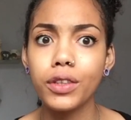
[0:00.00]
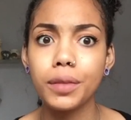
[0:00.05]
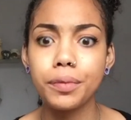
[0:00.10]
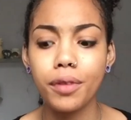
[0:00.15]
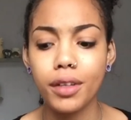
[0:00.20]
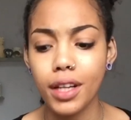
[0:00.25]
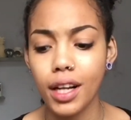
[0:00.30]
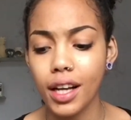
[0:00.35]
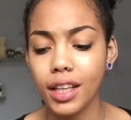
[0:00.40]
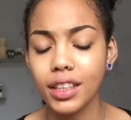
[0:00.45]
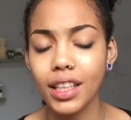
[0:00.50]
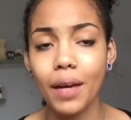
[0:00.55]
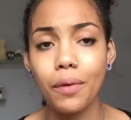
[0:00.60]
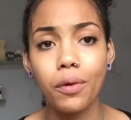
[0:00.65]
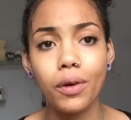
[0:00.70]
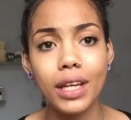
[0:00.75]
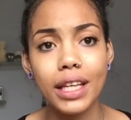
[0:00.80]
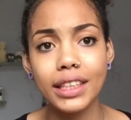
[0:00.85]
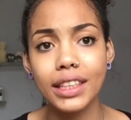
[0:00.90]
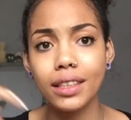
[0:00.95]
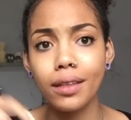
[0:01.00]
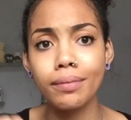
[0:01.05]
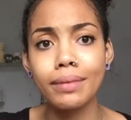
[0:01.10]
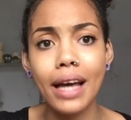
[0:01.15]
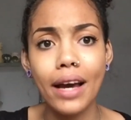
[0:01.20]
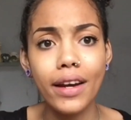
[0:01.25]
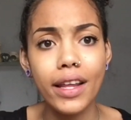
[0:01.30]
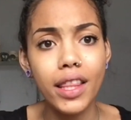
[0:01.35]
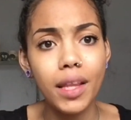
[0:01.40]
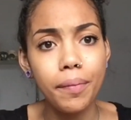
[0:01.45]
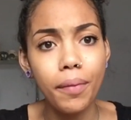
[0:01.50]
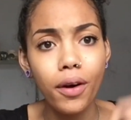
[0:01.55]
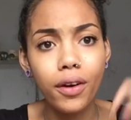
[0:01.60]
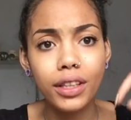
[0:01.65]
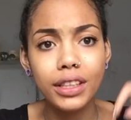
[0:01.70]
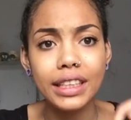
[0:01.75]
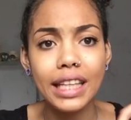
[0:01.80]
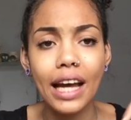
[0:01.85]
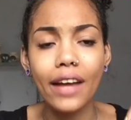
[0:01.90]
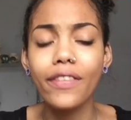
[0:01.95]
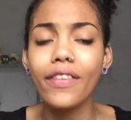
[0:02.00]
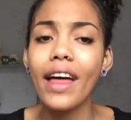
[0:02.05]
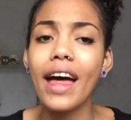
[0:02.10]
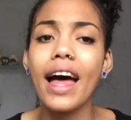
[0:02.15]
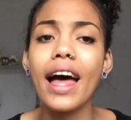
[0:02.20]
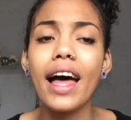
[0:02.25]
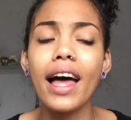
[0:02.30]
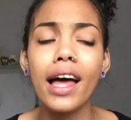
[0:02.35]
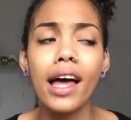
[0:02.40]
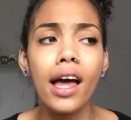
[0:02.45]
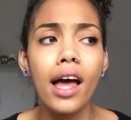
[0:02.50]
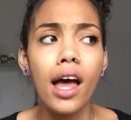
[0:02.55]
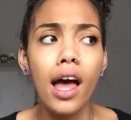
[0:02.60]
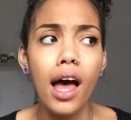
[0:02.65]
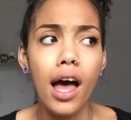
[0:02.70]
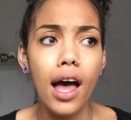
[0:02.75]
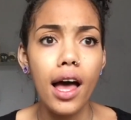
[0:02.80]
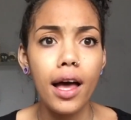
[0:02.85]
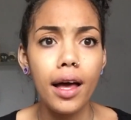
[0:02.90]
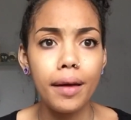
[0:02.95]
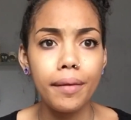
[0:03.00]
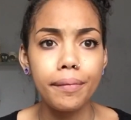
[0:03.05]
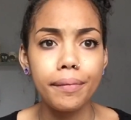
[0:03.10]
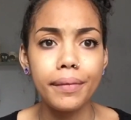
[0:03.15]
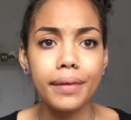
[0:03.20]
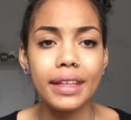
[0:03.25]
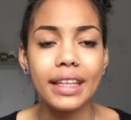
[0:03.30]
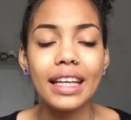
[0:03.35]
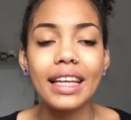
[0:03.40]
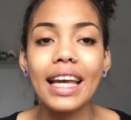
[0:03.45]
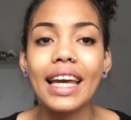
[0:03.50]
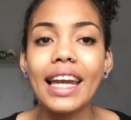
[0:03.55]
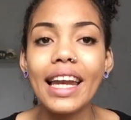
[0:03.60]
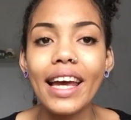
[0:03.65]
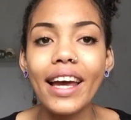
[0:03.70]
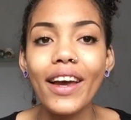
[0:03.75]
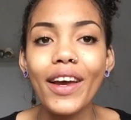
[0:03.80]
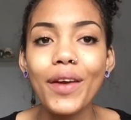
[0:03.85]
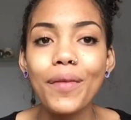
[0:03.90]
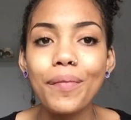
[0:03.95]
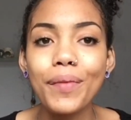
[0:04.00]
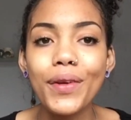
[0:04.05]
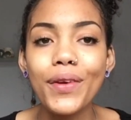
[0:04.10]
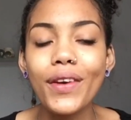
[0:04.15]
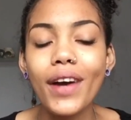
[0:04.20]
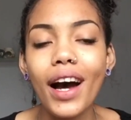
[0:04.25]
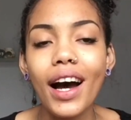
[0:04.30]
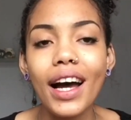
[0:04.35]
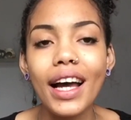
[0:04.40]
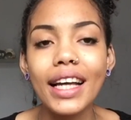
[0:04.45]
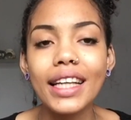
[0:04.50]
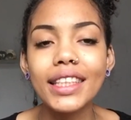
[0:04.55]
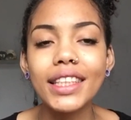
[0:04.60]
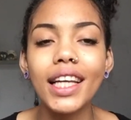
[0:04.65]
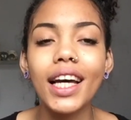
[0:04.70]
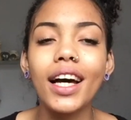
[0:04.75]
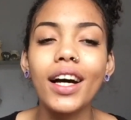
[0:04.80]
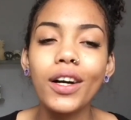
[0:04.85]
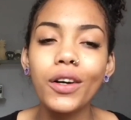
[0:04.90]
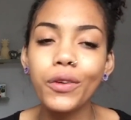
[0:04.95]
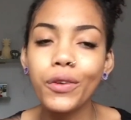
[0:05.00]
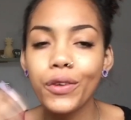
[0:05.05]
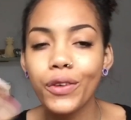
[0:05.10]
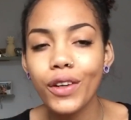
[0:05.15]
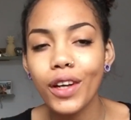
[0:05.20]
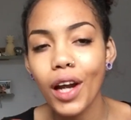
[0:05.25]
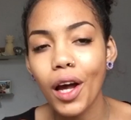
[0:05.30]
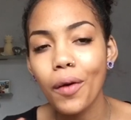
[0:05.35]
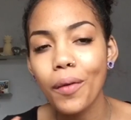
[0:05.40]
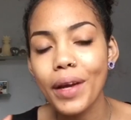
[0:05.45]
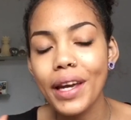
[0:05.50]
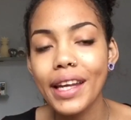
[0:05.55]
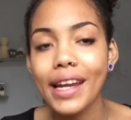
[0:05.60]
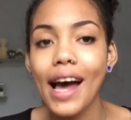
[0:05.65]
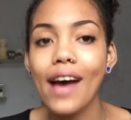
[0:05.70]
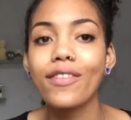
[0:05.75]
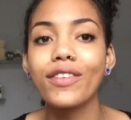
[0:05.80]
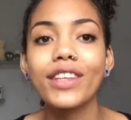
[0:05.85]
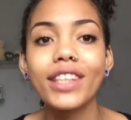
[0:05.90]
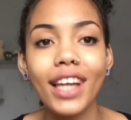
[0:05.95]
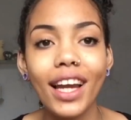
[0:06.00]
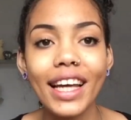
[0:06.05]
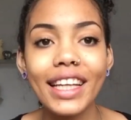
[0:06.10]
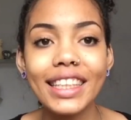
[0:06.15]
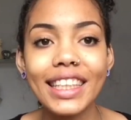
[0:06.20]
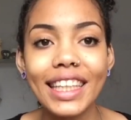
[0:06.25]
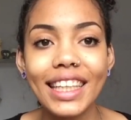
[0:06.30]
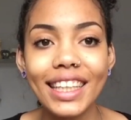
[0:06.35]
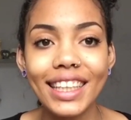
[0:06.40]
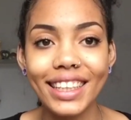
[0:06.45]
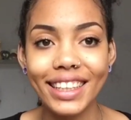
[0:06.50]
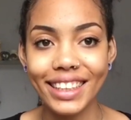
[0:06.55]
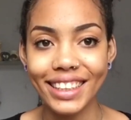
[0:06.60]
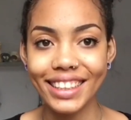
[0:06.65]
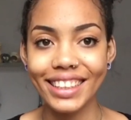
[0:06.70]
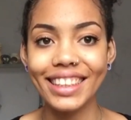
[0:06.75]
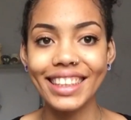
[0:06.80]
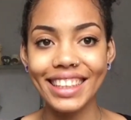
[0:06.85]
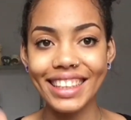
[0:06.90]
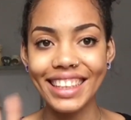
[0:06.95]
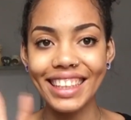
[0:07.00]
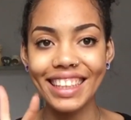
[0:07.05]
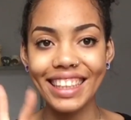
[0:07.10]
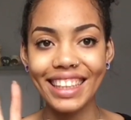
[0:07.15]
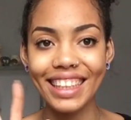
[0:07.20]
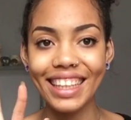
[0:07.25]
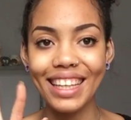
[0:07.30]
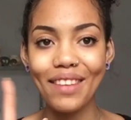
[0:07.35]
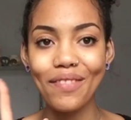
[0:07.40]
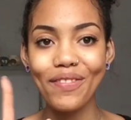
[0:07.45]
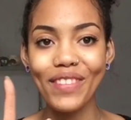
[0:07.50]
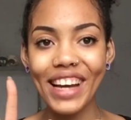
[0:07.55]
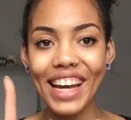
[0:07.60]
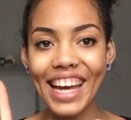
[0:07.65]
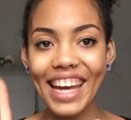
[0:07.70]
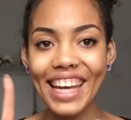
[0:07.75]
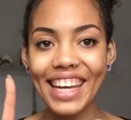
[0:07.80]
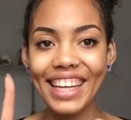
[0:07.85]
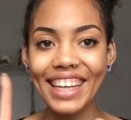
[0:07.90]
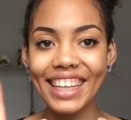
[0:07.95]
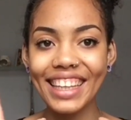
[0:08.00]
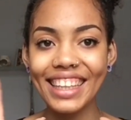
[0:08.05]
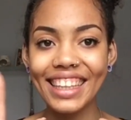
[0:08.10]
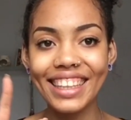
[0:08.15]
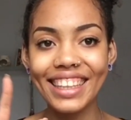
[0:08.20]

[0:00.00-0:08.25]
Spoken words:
All the products, I will list them down in the box down there. And I hope you guys are all glowy and have good lighting. Bye.